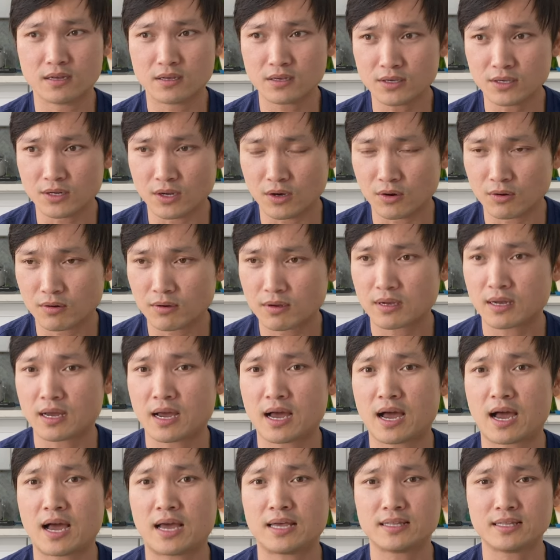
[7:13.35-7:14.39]
you know,
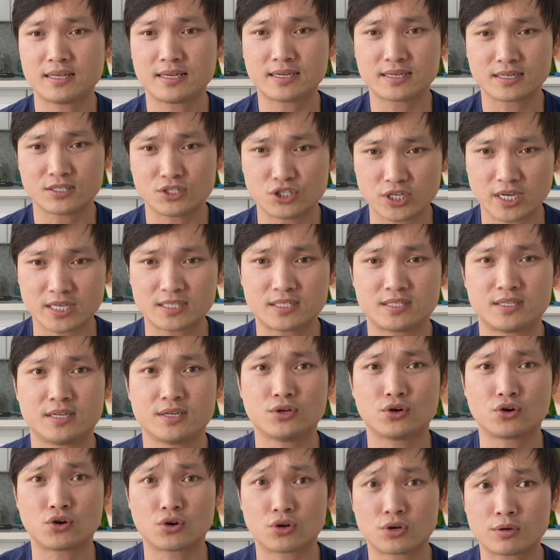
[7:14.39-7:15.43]
highly
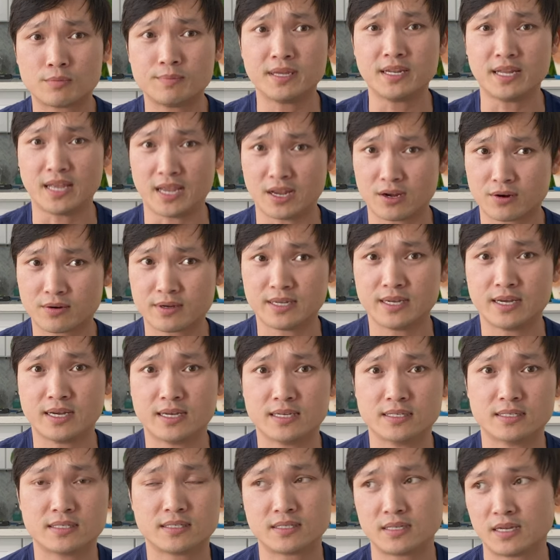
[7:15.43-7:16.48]
congested urban
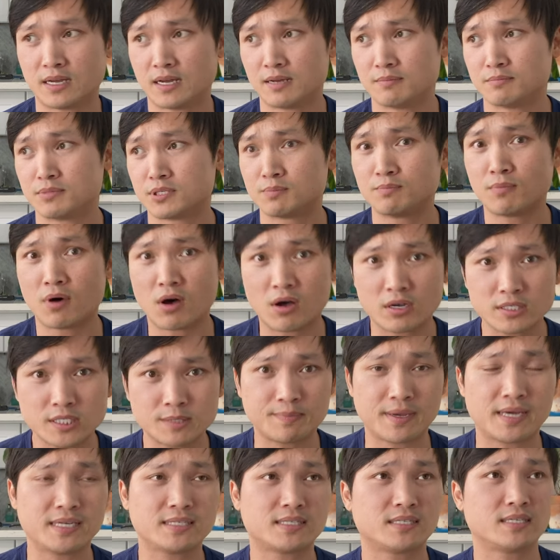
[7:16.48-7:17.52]
areas, um, small
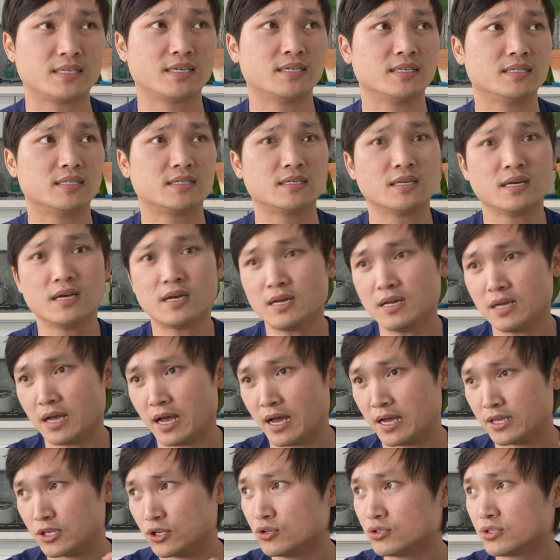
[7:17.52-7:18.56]
spaces,
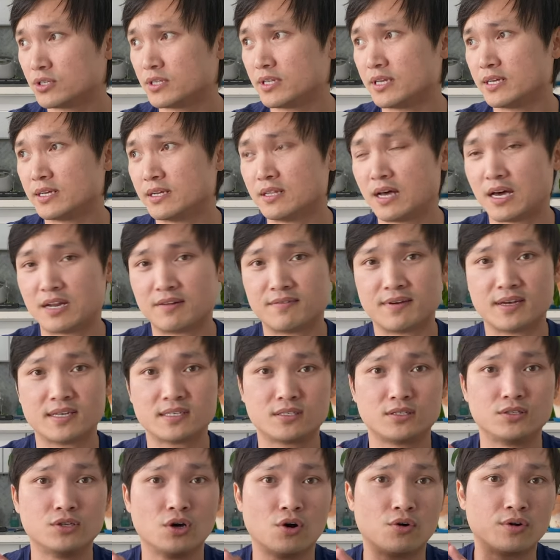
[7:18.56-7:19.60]
uh, usually a lot of
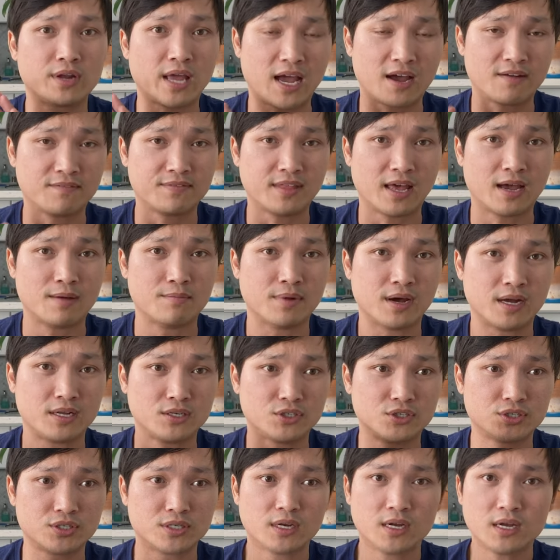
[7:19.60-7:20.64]
us don't have that
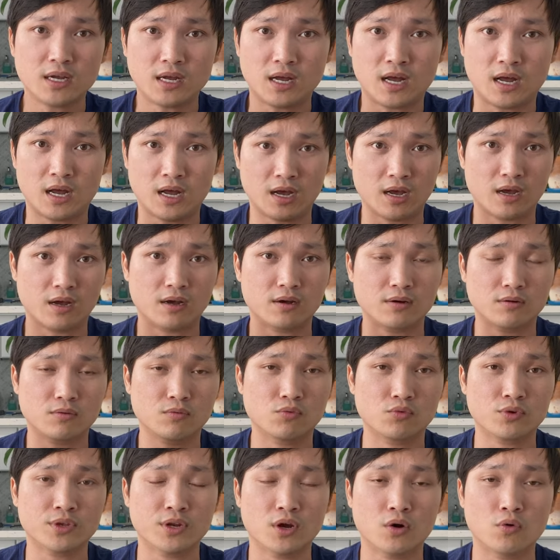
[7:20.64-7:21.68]
much, uh,
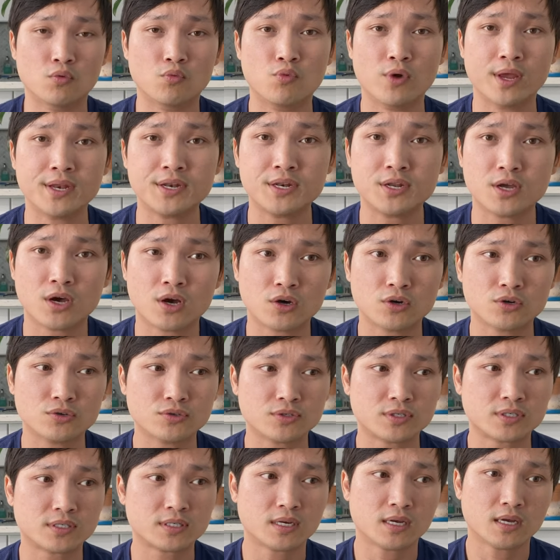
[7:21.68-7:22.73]
you know,
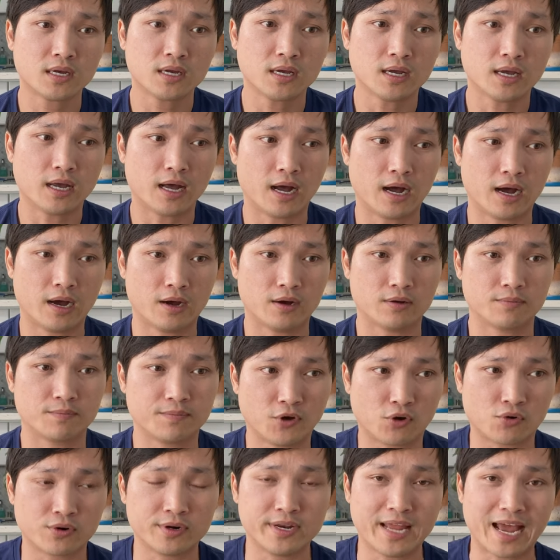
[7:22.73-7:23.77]
windows uh,
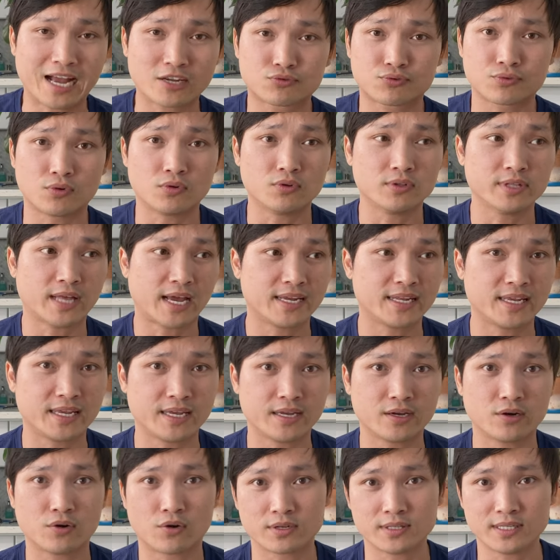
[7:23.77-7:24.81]
or natural
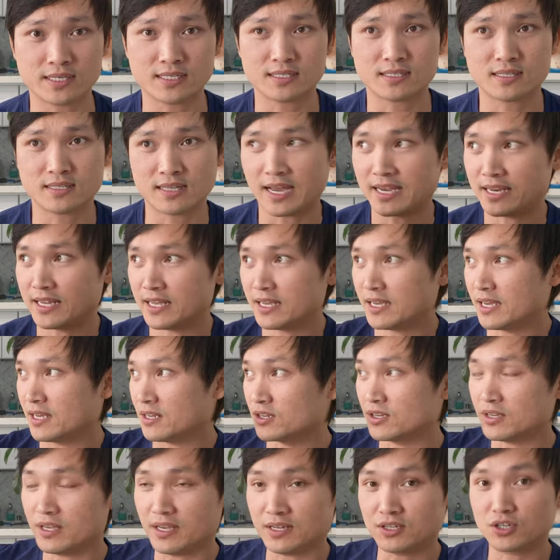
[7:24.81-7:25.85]
lighting or at least lighting in,
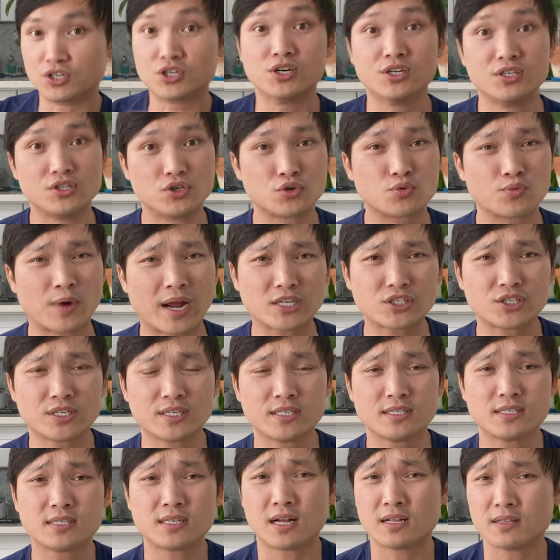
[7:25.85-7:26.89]
in good
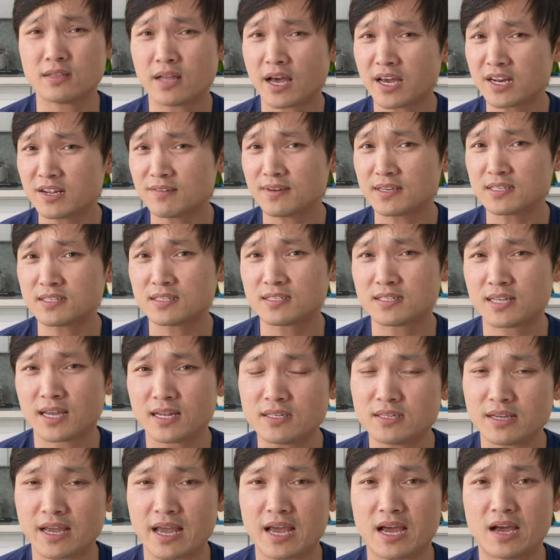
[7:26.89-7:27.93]
directions. A lot of us
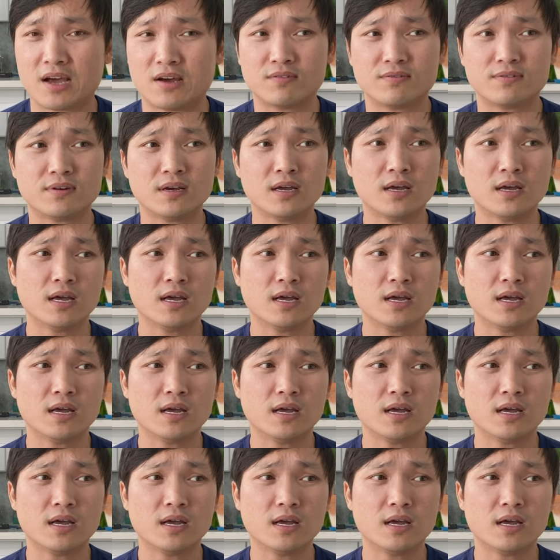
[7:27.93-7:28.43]
tend to have,